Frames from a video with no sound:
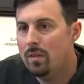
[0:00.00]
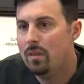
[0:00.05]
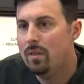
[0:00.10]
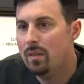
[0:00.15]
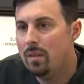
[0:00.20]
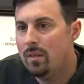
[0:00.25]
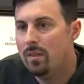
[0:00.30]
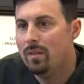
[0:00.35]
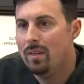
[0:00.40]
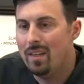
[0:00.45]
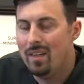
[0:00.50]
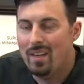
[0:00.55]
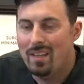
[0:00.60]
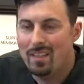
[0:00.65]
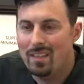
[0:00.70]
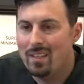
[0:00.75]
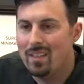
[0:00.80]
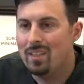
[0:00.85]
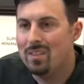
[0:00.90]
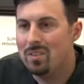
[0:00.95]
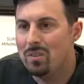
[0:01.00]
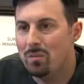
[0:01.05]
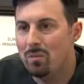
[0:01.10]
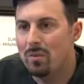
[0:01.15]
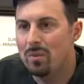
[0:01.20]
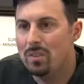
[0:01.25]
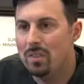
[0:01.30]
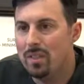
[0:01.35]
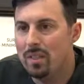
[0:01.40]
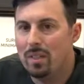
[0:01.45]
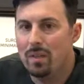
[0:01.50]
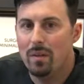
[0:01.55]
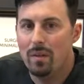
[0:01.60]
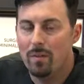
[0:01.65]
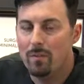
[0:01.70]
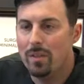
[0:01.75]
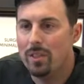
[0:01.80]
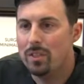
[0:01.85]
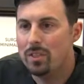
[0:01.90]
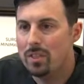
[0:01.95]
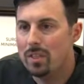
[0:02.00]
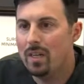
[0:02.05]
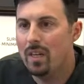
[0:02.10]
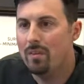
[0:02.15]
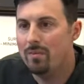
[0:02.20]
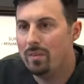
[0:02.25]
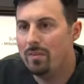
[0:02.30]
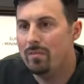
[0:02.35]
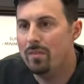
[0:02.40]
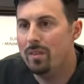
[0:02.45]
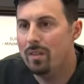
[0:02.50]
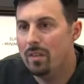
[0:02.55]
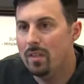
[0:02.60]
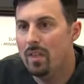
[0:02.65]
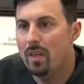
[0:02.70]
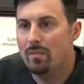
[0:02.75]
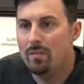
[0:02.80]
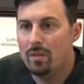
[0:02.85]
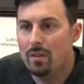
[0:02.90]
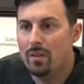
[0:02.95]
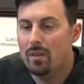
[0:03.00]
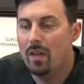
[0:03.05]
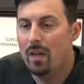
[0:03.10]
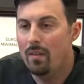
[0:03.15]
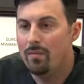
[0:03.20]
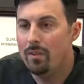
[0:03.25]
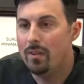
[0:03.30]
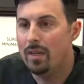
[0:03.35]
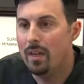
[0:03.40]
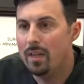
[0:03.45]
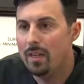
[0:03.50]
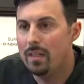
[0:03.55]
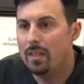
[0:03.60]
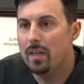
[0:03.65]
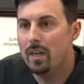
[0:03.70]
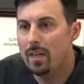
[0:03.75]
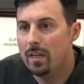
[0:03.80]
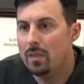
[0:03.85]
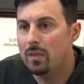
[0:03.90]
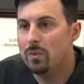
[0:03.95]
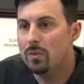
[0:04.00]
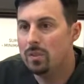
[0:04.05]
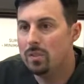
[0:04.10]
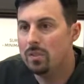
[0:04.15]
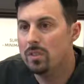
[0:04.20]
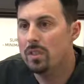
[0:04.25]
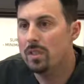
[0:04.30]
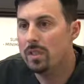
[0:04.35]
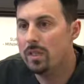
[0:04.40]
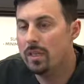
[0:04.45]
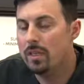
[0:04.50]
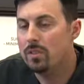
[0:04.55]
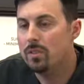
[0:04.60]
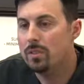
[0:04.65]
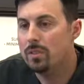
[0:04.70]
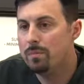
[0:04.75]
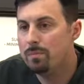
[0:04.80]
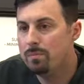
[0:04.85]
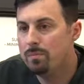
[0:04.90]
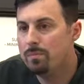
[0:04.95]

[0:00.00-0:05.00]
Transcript: Yeah. And I think that's the worst thing a patient could have to feel after getting a diagnosis like cancer.